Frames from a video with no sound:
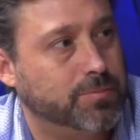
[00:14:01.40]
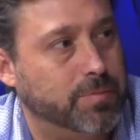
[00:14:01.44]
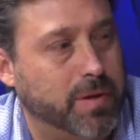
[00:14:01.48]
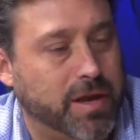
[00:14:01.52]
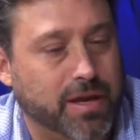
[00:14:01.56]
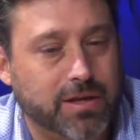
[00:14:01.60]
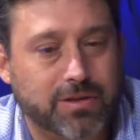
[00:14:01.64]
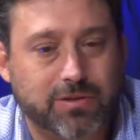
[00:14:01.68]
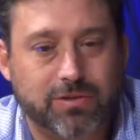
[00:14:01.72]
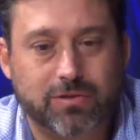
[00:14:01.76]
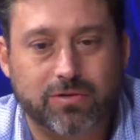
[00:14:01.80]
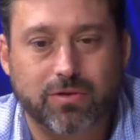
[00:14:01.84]

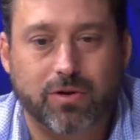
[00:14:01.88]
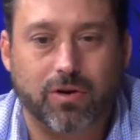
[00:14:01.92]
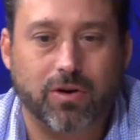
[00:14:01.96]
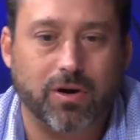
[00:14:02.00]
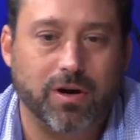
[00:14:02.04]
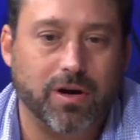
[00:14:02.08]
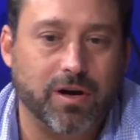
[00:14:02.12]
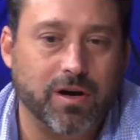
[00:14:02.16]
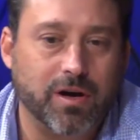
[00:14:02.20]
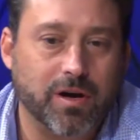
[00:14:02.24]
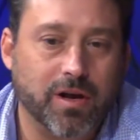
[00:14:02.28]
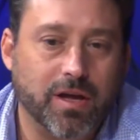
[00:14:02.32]
space
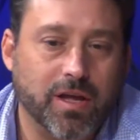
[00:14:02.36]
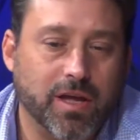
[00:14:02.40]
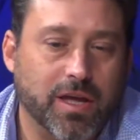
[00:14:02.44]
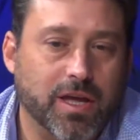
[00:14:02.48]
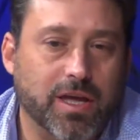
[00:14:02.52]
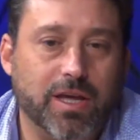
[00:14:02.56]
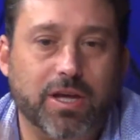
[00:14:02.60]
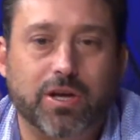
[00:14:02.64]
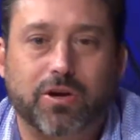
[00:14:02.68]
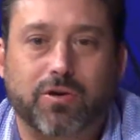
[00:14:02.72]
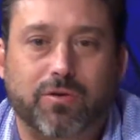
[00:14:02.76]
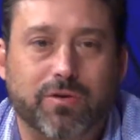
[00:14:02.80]
or
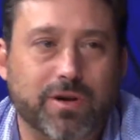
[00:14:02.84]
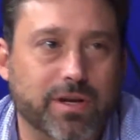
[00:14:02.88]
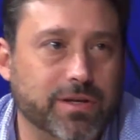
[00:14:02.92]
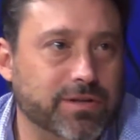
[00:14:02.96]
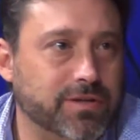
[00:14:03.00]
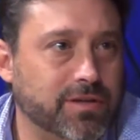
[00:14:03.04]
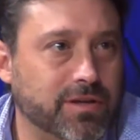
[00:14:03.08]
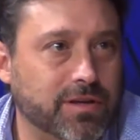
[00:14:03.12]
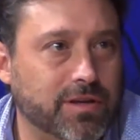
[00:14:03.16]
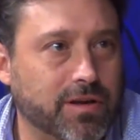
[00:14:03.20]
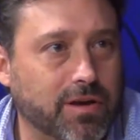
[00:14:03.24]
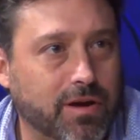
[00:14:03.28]

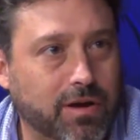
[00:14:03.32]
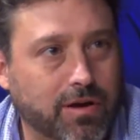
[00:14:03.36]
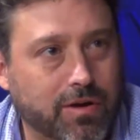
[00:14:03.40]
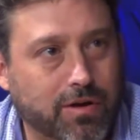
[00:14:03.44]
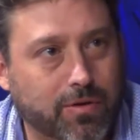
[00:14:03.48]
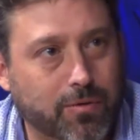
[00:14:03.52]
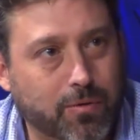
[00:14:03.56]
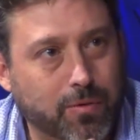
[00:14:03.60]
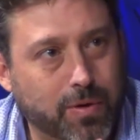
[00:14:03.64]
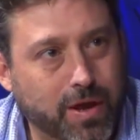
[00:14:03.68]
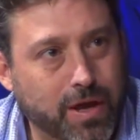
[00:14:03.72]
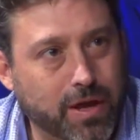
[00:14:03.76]
increasing
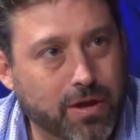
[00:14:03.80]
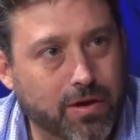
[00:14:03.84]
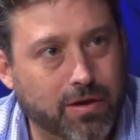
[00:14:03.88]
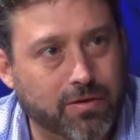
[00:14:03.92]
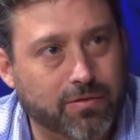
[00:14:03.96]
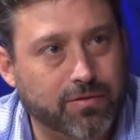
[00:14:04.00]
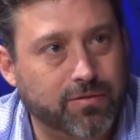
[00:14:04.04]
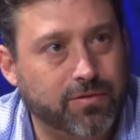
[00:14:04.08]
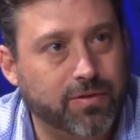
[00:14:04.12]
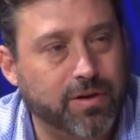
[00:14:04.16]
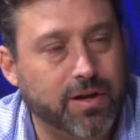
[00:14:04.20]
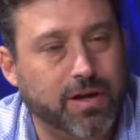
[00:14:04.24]
your way
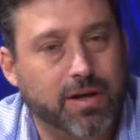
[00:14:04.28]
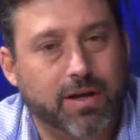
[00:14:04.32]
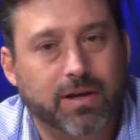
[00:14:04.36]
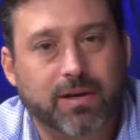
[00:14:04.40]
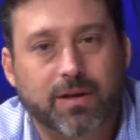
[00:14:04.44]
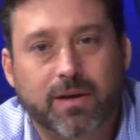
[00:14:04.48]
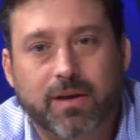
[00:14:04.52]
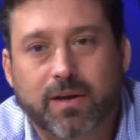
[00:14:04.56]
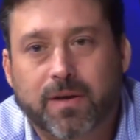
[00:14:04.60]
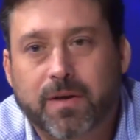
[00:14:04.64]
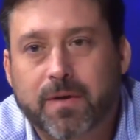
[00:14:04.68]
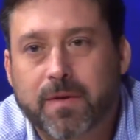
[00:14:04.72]
of uh,
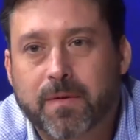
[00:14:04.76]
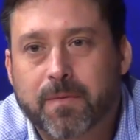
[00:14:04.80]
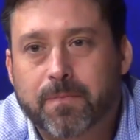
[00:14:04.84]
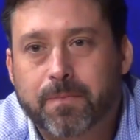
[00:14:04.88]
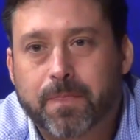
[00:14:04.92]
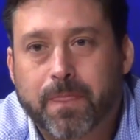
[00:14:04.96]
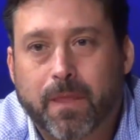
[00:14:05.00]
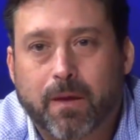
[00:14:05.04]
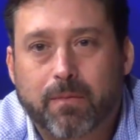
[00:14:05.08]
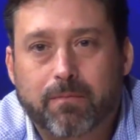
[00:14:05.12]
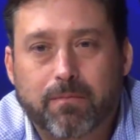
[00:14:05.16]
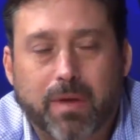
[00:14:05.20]

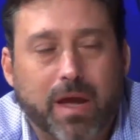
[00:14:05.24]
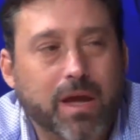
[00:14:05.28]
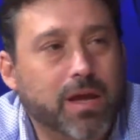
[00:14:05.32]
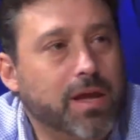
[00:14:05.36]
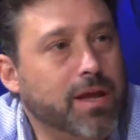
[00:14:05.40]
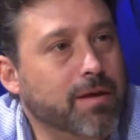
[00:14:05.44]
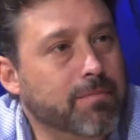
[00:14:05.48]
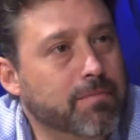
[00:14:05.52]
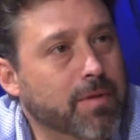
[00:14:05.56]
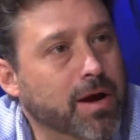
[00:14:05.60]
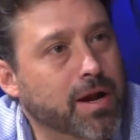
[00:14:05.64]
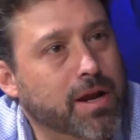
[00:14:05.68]

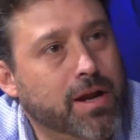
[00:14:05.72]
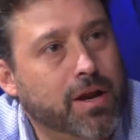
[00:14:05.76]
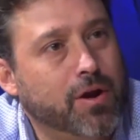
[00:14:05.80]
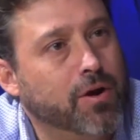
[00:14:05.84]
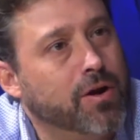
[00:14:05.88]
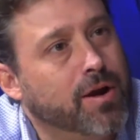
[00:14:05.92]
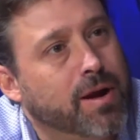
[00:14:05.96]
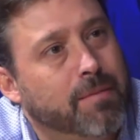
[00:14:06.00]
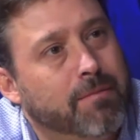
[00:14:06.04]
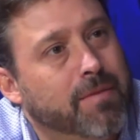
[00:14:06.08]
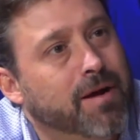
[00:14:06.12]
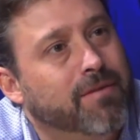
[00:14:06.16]
making money
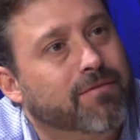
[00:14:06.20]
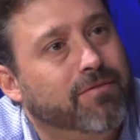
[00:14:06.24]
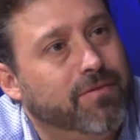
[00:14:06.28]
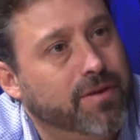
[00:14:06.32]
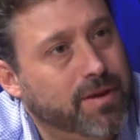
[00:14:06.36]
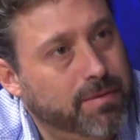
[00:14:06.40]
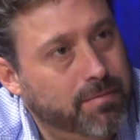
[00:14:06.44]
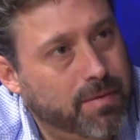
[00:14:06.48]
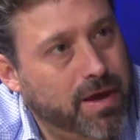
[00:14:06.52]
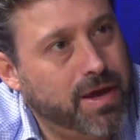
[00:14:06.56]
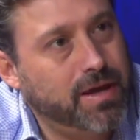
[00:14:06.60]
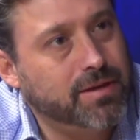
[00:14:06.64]
on a
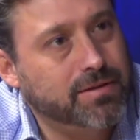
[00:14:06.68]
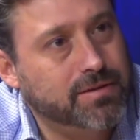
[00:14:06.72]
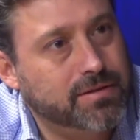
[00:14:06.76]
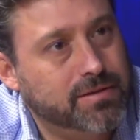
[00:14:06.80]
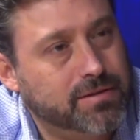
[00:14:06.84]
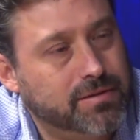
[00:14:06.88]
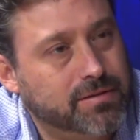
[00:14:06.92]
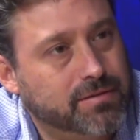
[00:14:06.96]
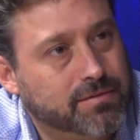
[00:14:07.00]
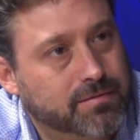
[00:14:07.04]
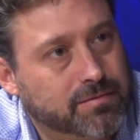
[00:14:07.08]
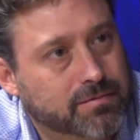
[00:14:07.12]
monthly
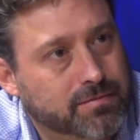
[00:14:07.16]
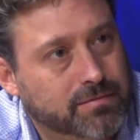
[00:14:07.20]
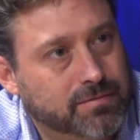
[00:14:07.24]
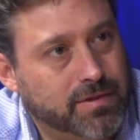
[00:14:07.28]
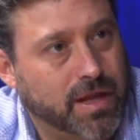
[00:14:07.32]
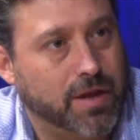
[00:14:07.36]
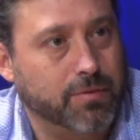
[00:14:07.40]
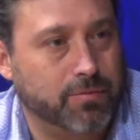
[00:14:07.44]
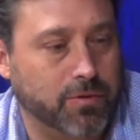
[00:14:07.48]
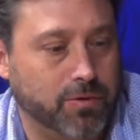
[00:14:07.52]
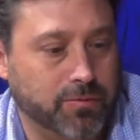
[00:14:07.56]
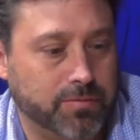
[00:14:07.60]
base.
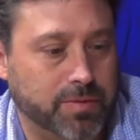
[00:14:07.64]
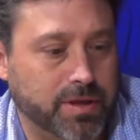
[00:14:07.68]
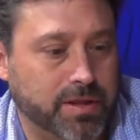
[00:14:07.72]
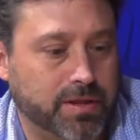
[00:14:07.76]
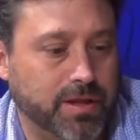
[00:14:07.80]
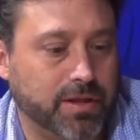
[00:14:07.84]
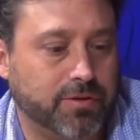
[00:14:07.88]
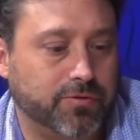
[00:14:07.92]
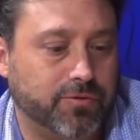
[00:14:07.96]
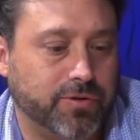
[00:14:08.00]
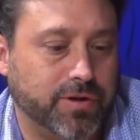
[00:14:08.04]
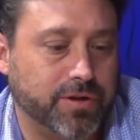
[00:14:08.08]
That would be
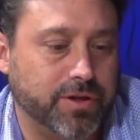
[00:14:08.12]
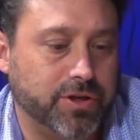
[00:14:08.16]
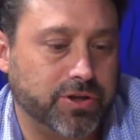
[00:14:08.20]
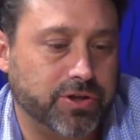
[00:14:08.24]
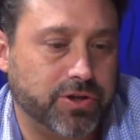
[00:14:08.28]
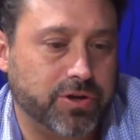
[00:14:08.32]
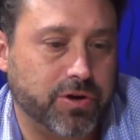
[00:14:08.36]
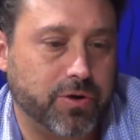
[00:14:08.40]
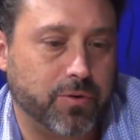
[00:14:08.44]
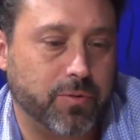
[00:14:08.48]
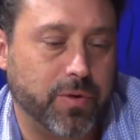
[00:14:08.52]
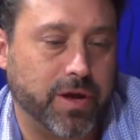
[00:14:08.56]
the
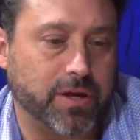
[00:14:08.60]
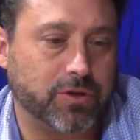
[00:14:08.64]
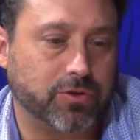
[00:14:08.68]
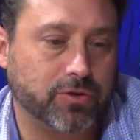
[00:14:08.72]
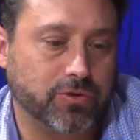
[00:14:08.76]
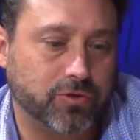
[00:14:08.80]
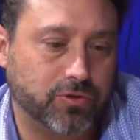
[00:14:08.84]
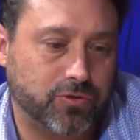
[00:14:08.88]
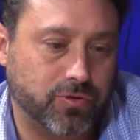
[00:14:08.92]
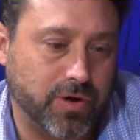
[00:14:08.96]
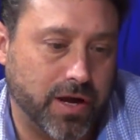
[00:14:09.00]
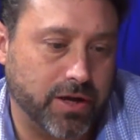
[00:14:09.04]
traditional way
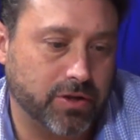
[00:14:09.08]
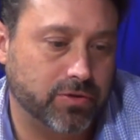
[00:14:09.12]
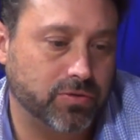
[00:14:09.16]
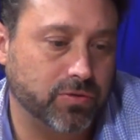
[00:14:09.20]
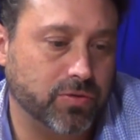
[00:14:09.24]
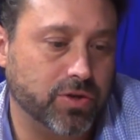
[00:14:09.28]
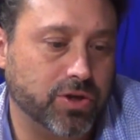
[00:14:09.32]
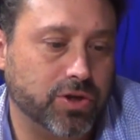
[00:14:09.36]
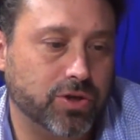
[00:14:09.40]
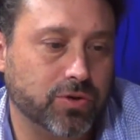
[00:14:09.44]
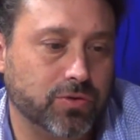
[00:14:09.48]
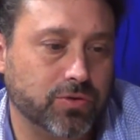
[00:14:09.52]
to try
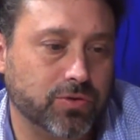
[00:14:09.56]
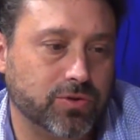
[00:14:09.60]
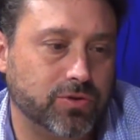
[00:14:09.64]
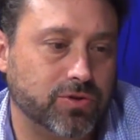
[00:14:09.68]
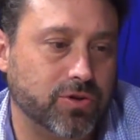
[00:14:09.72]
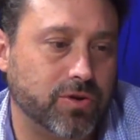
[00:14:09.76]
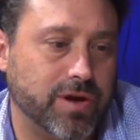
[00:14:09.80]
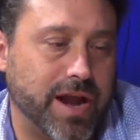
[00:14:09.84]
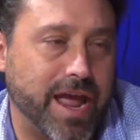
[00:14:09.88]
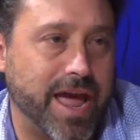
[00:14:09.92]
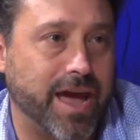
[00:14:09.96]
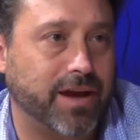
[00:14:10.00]
to
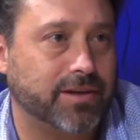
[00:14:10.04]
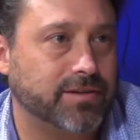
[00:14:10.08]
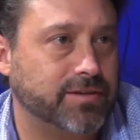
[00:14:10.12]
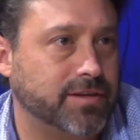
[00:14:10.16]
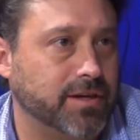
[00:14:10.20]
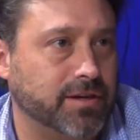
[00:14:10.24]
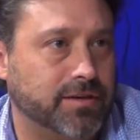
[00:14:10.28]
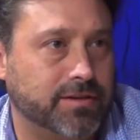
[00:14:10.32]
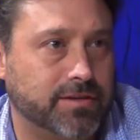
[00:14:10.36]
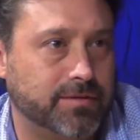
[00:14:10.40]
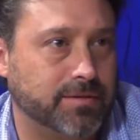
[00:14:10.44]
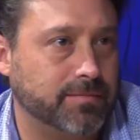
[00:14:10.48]
use your
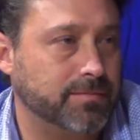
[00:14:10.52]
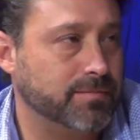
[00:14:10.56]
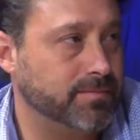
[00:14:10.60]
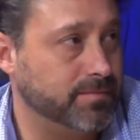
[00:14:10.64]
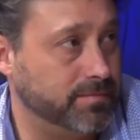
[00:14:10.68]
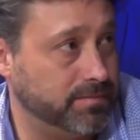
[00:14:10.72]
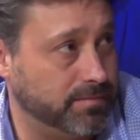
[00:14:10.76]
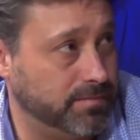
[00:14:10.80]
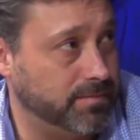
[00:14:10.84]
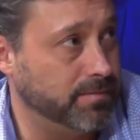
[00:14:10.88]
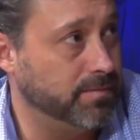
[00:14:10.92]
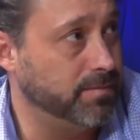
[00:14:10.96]
exit
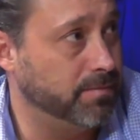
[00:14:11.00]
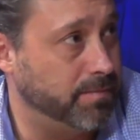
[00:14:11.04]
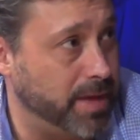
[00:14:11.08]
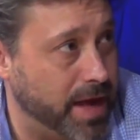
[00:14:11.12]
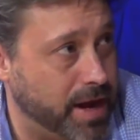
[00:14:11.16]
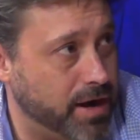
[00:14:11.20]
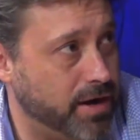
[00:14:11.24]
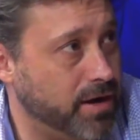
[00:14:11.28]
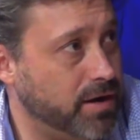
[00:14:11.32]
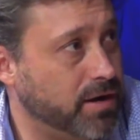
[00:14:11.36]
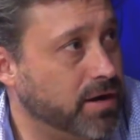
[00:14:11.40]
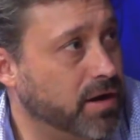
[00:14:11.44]

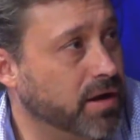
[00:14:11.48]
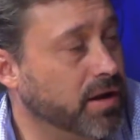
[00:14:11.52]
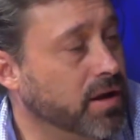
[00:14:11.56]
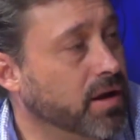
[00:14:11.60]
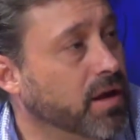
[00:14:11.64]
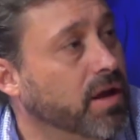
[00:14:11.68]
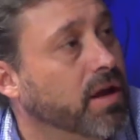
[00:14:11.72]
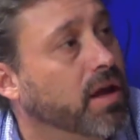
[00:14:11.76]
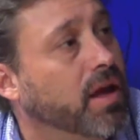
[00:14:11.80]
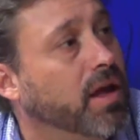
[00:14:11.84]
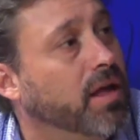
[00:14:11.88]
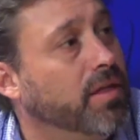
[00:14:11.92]
better.
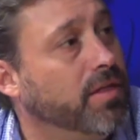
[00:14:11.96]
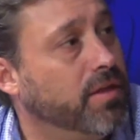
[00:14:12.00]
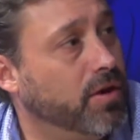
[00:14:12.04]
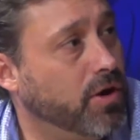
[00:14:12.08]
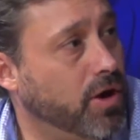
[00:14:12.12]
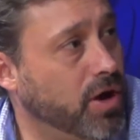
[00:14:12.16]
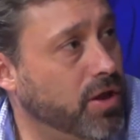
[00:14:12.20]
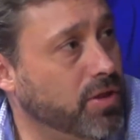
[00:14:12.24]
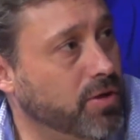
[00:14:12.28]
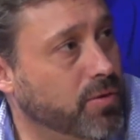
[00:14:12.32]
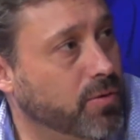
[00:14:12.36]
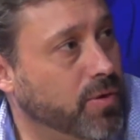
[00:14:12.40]
And the
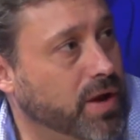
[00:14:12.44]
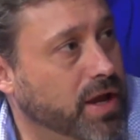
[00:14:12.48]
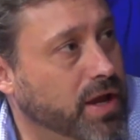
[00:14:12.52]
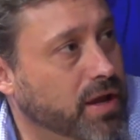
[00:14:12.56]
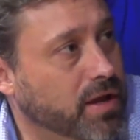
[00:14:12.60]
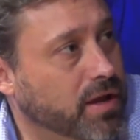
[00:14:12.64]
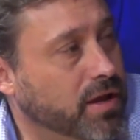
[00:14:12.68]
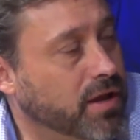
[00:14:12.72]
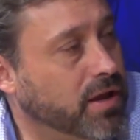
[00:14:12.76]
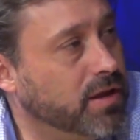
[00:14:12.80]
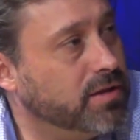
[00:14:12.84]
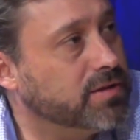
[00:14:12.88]
other
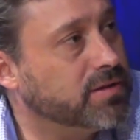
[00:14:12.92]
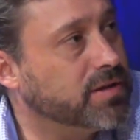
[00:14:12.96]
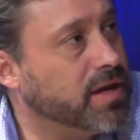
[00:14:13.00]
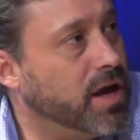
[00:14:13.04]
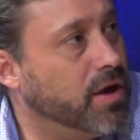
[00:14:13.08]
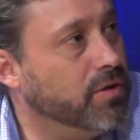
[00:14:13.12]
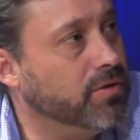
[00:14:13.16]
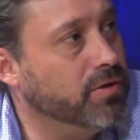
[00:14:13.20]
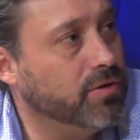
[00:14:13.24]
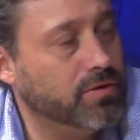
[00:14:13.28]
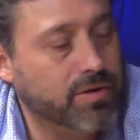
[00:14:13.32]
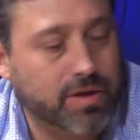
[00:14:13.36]
way, it's
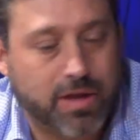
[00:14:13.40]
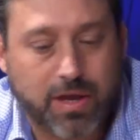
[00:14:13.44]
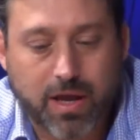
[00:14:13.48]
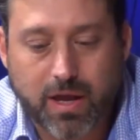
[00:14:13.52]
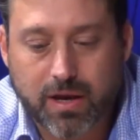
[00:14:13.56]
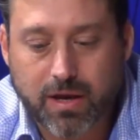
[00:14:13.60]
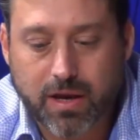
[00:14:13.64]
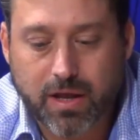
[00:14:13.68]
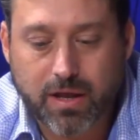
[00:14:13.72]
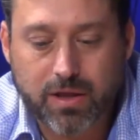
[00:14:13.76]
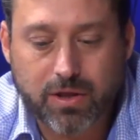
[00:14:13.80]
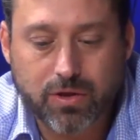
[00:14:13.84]
how you
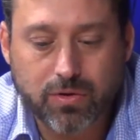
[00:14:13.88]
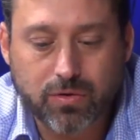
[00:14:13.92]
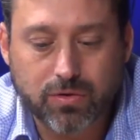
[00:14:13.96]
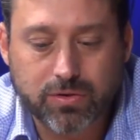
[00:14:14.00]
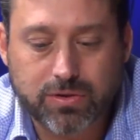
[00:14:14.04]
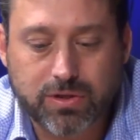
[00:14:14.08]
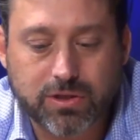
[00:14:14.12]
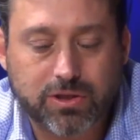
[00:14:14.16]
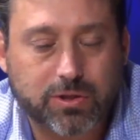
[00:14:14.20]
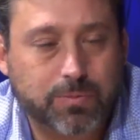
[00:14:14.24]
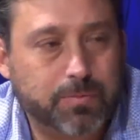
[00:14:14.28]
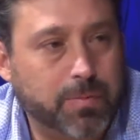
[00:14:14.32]
can
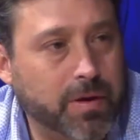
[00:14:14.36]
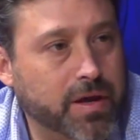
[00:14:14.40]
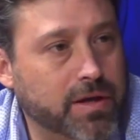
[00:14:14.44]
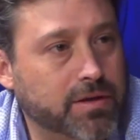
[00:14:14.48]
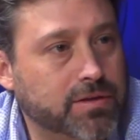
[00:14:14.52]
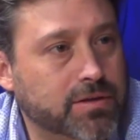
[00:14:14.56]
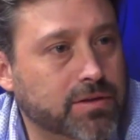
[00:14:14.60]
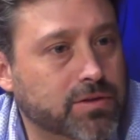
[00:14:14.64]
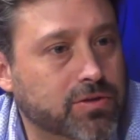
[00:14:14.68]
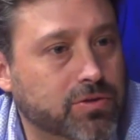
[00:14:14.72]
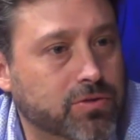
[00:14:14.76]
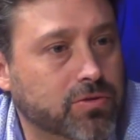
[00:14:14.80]
use
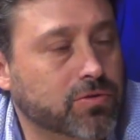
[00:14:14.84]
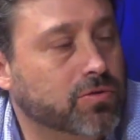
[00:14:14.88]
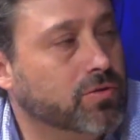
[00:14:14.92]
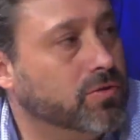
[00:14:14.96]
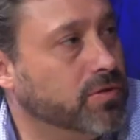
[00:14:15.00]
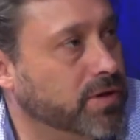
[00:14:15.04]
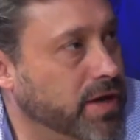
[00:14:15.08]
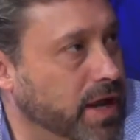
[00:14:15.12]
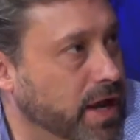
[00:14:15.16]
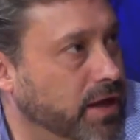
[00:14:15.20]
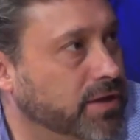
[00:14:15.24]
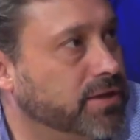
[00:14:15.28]
spaces to
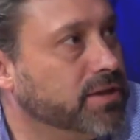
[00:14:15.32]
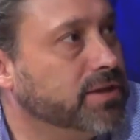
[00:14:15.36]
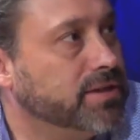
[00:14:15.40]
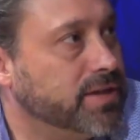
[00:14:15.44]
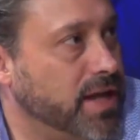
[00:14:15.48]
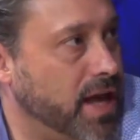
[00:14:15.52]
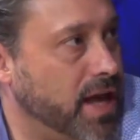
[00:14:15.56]
connect your